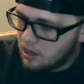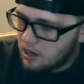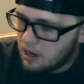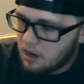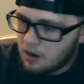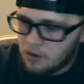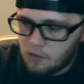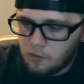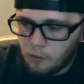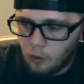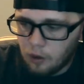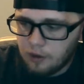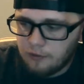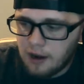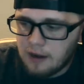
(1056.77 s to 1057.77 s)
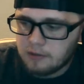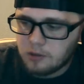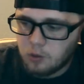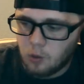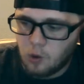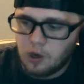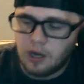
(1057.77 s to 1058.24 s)

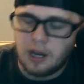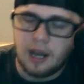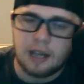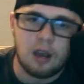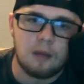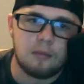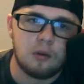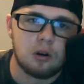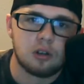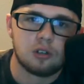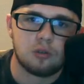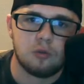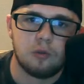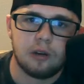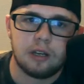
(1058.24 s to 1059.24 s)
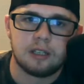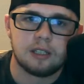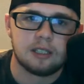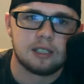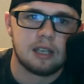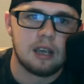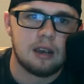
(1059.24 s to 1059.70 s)
45-20, I got Marshall winning
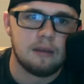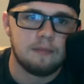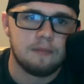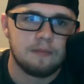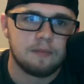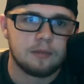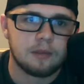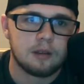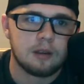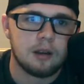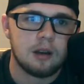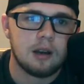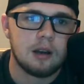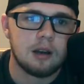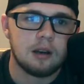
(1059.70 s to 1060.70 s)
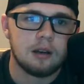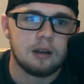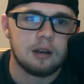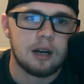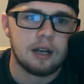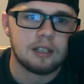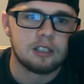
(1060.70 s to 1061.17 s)
this game. I
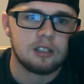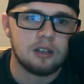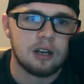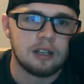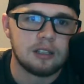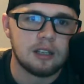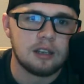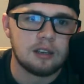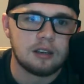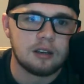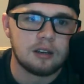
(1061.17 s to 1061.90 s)
think